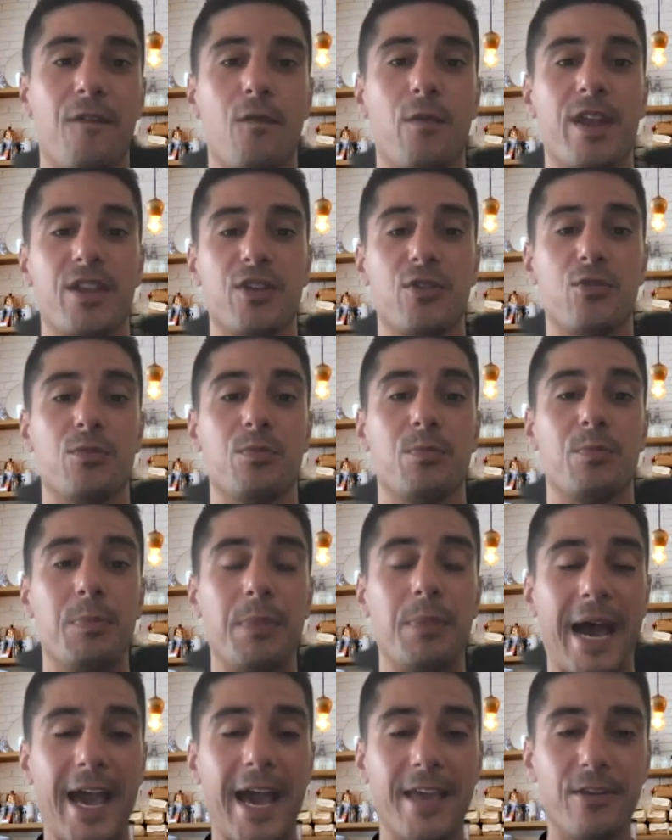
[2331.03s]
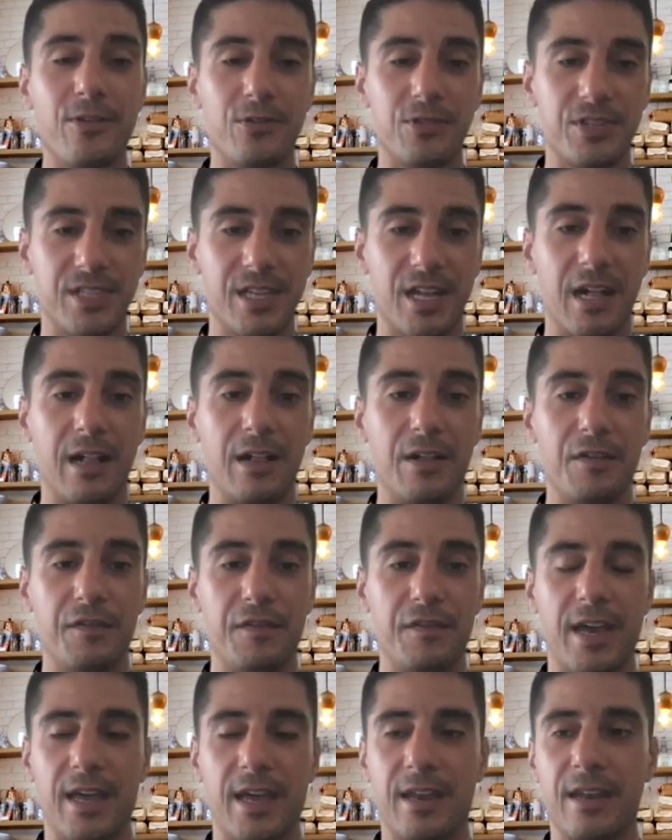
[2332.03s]
when you're by yourself.
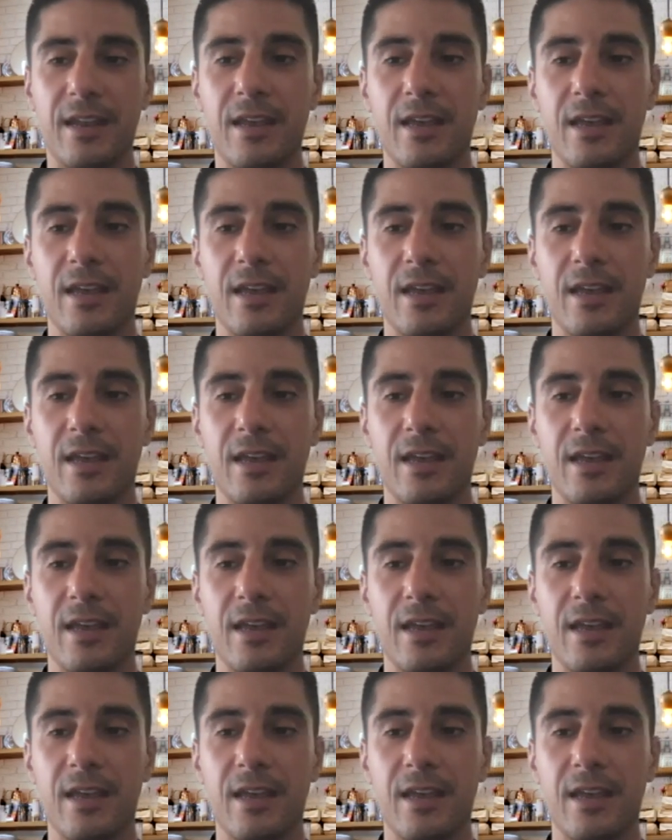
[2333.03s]
And